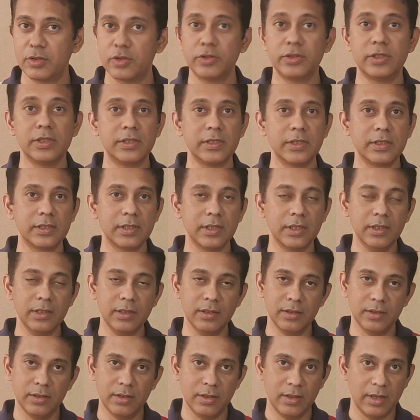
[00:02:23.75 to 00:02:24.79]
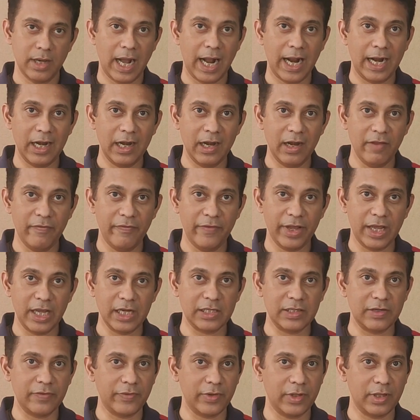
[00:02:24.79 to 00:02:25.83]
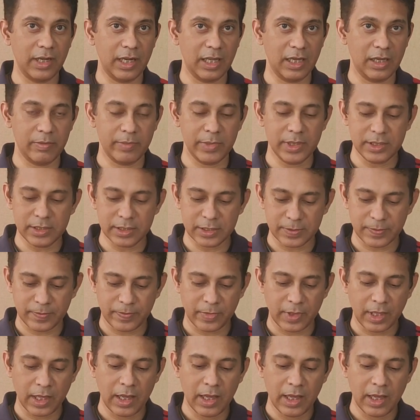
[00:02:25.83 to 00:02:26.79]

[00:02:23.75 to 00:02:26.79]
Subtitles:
So this is the identification for the ligaments.